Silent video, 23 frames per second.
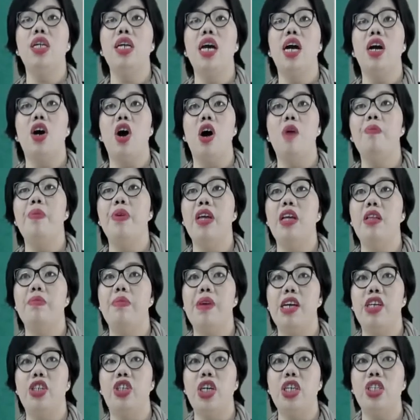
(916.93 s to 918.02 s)
accompanied
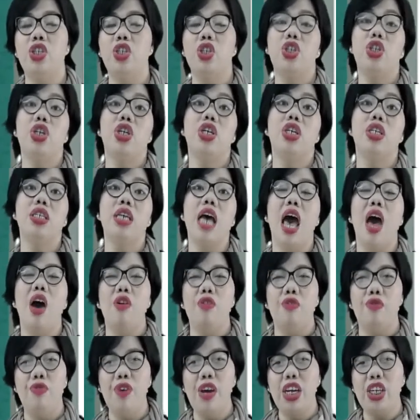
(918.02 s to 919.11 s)
by gestures,
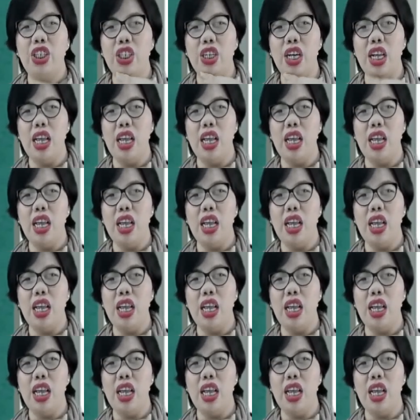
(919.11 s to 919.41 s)
facial